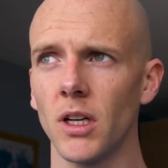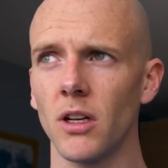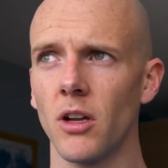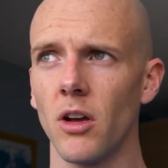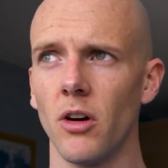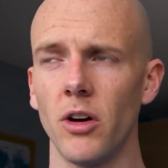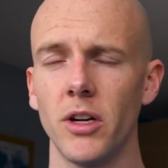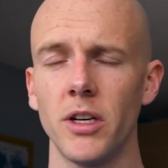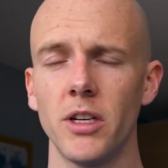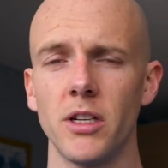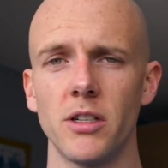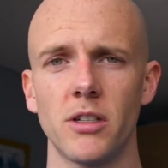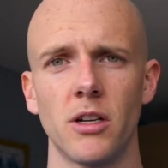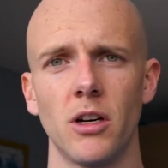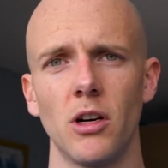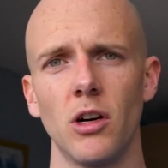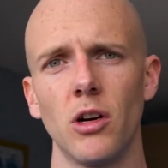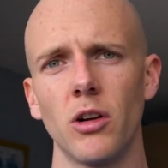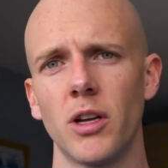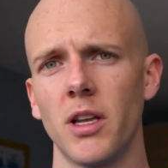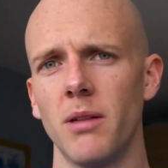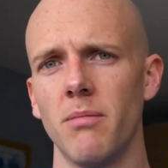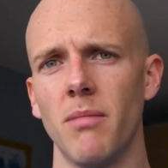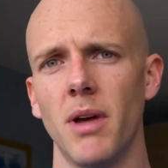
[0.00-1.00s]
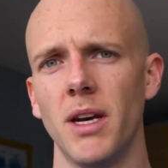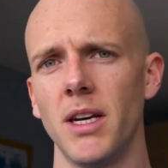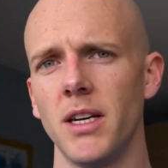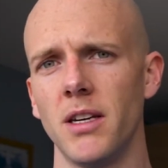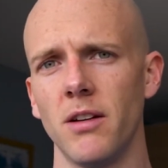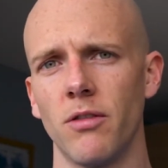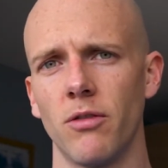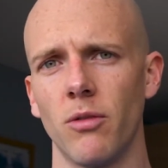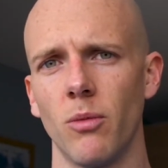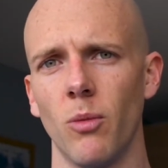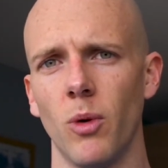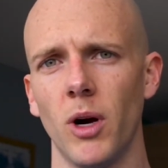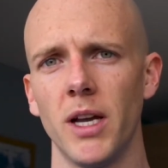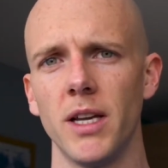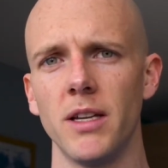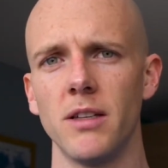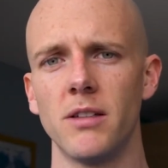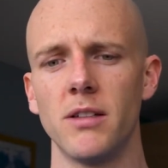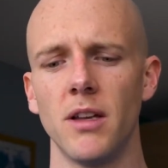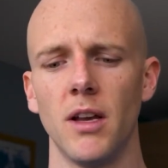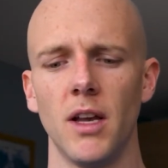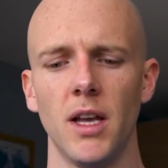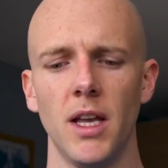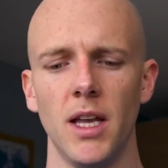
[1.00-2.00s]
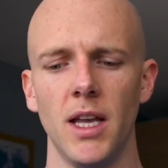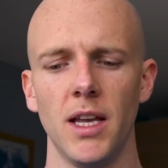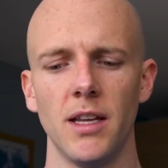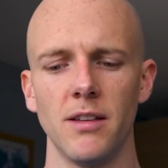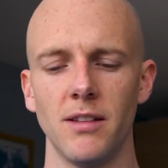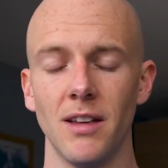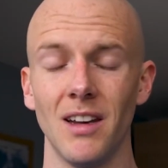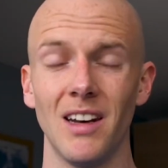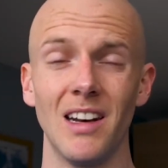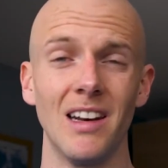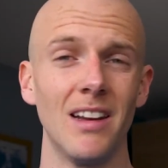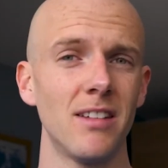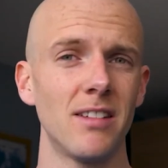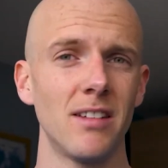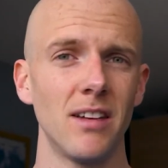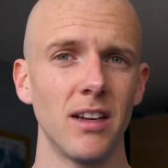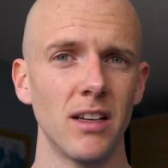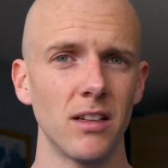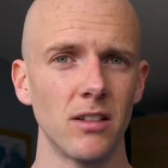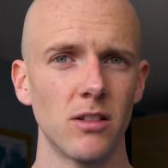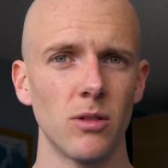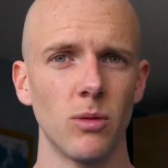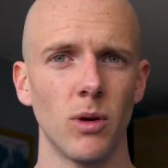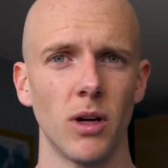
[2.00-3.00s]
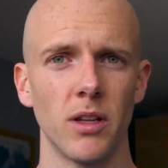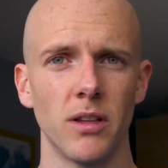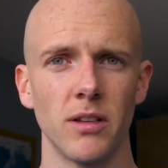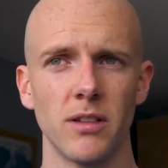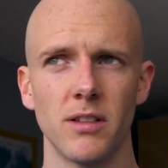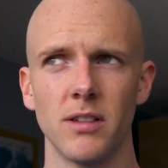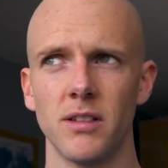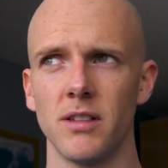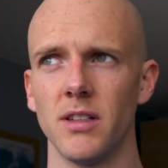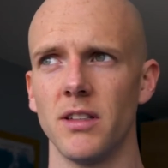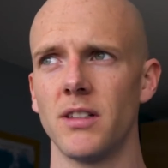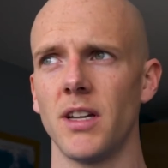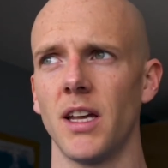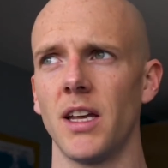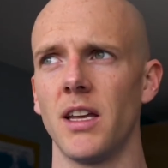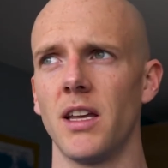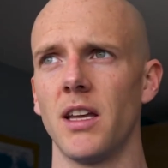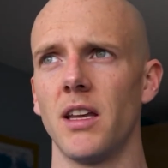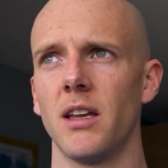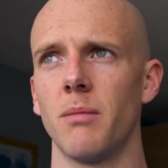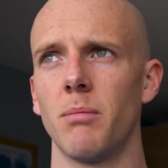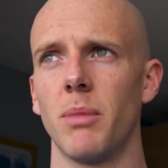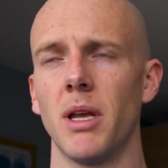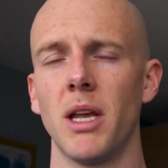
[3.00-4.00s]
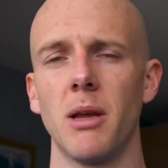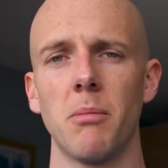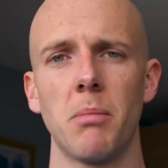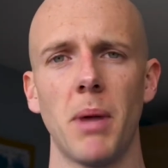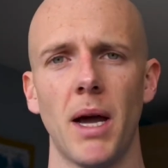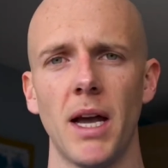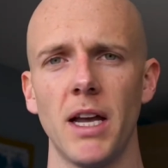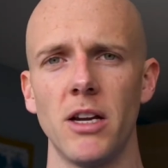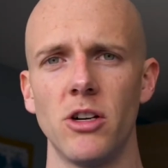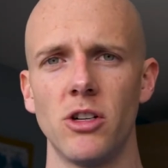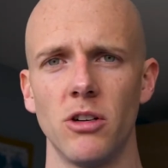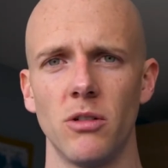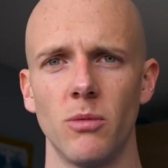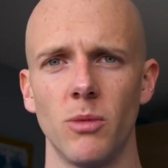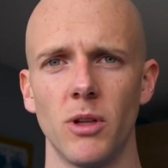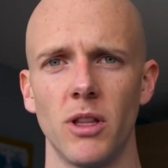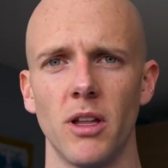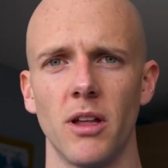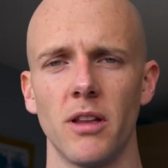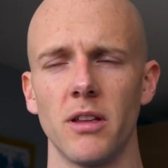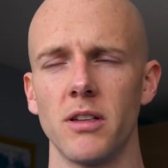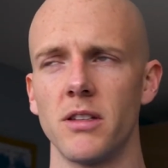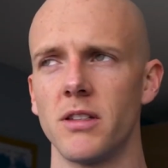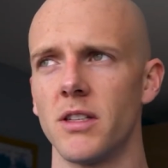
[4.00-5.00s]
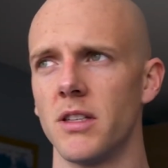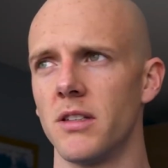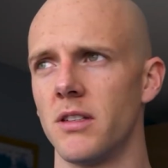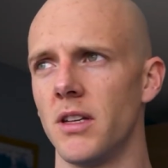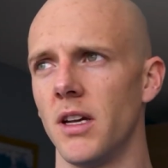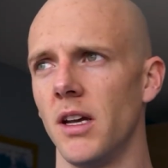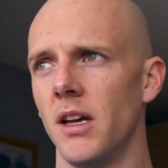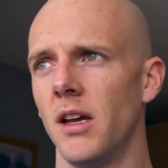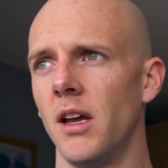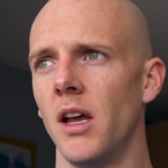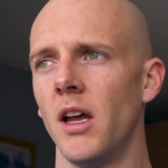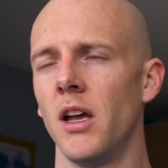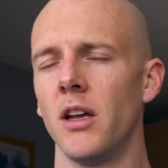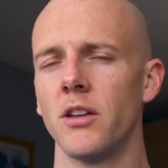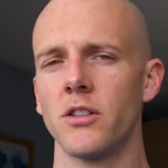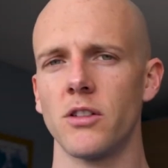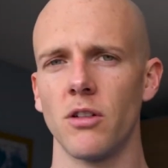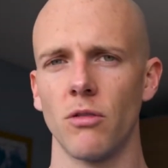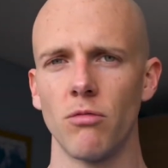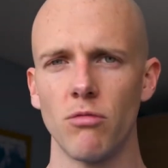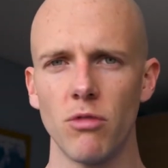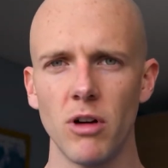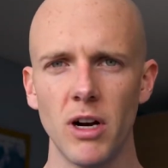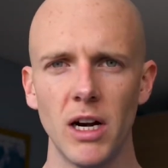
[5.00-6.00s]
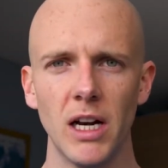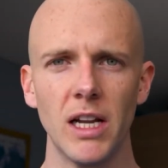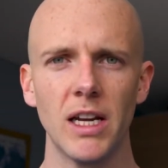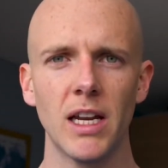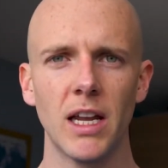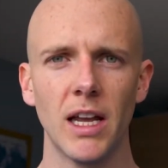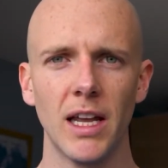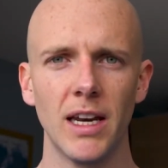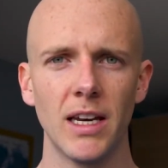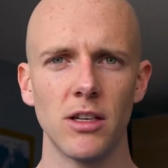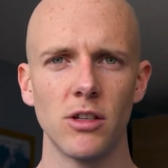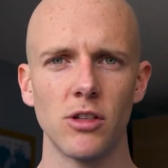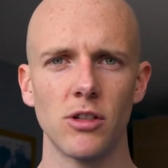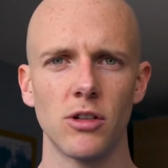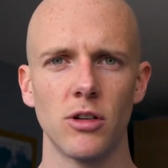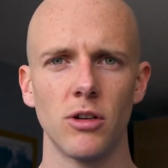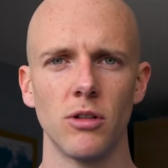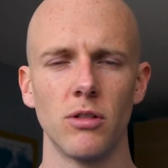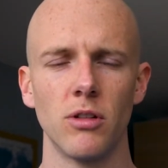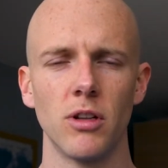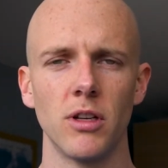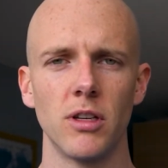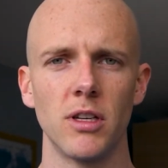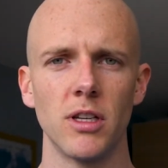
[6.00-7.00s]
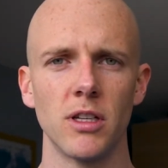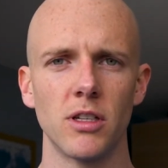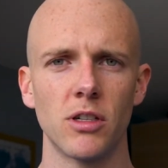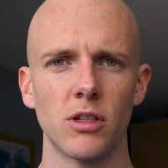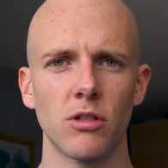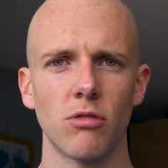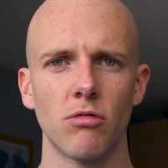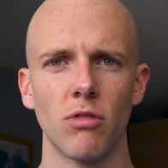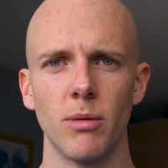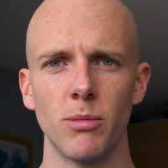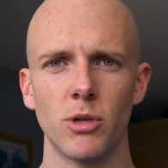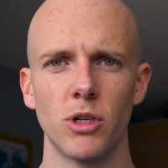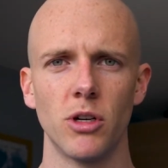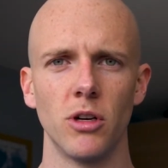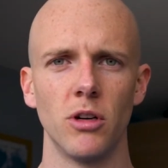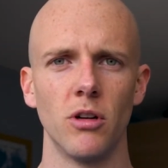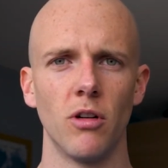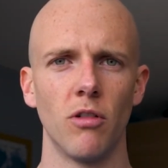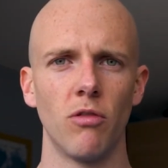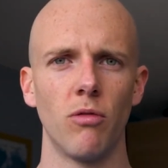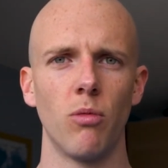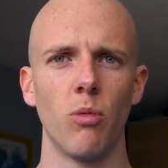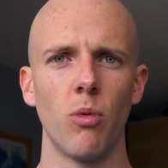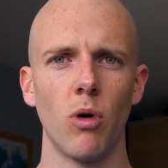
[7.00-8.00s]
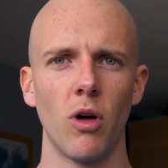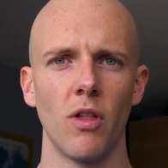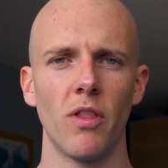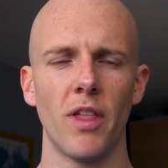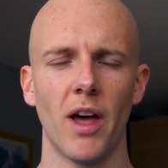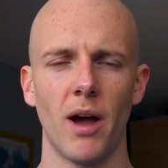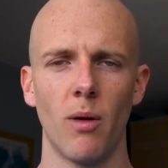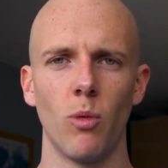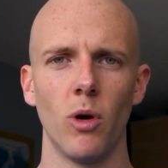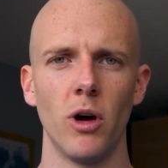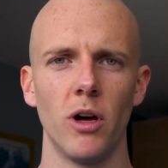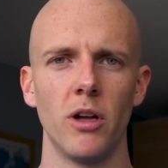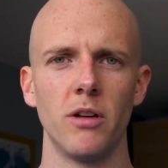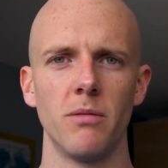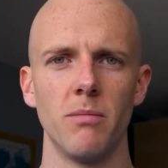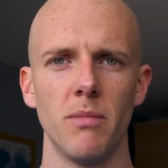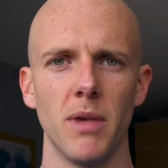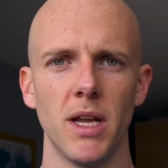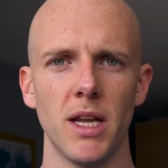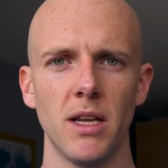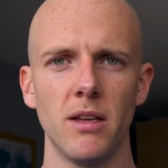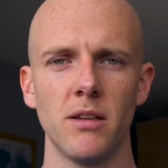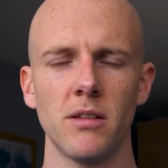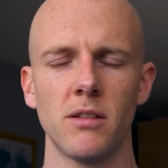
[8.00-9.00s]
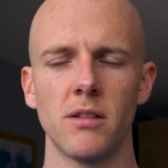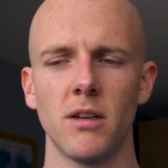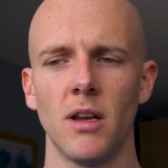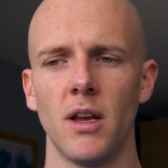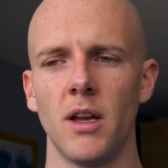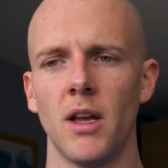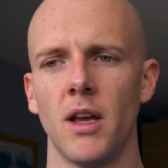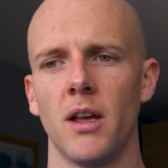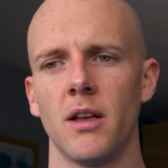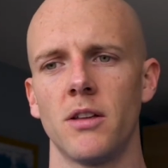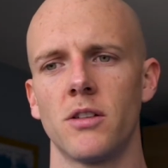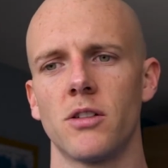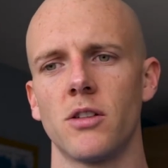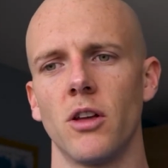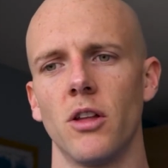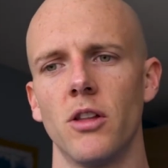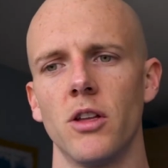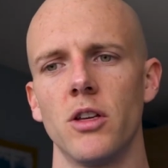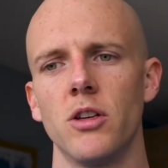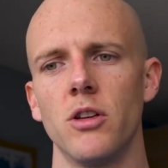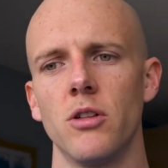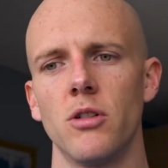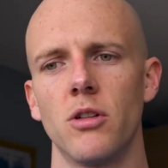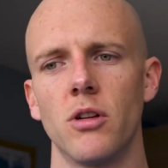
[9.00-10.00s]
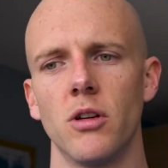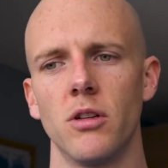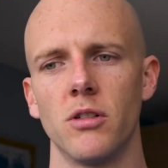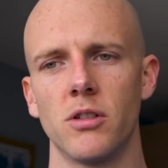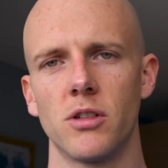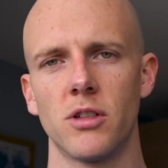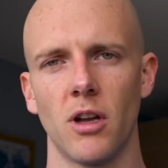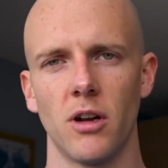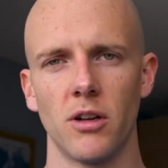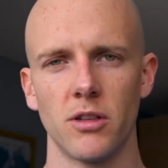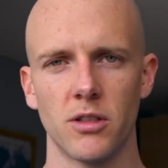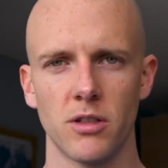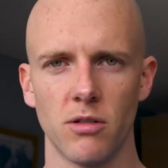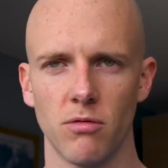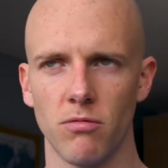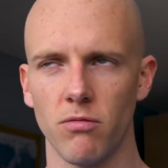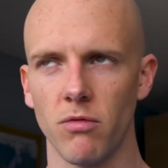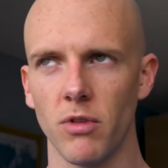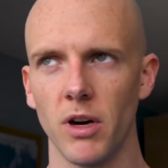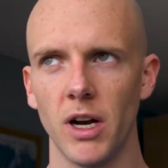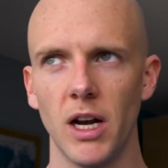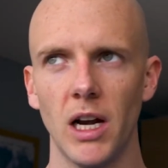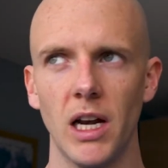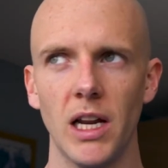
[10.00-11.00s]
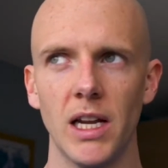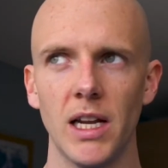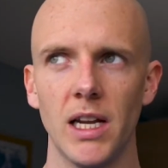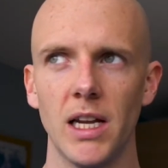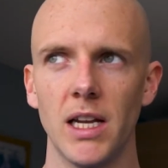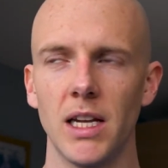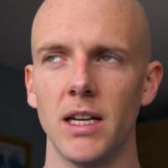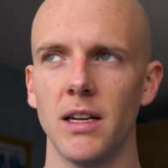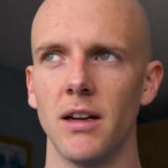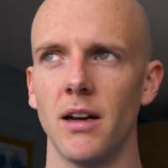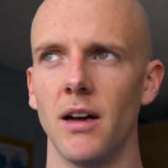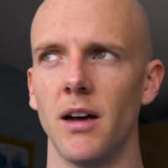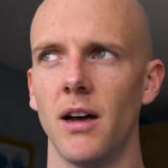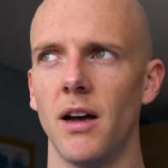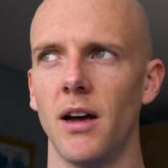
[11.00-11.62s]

Kindness can look in many different ways. Is it listening to others? Is it taking being patient with others? Is it so really get into the description of what that word means so that you can start to really